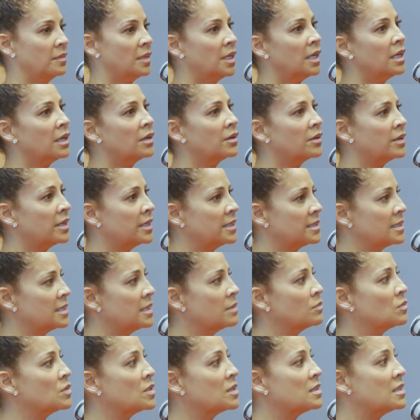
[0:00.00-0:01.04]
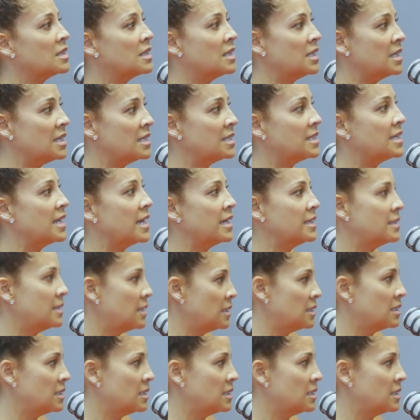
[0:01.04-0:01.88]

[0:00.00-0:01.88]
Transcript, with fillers: Here it seems these days